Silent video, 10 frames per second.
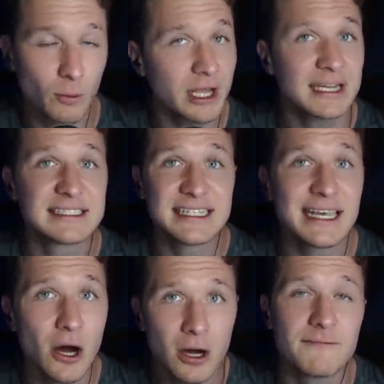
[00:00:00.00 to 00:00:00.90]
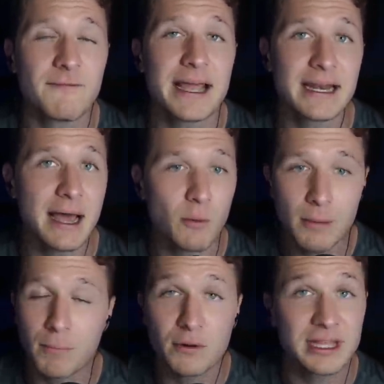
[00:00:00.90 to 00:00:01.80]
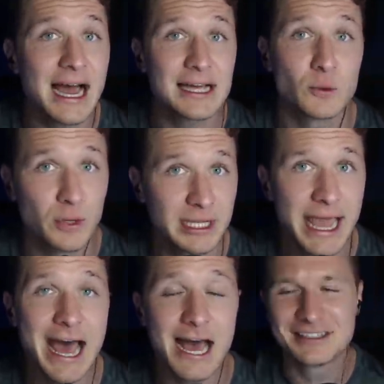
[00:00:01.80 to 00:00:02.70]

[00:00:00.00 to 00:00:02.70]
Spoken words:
We're going to see on fight night what both guys really have.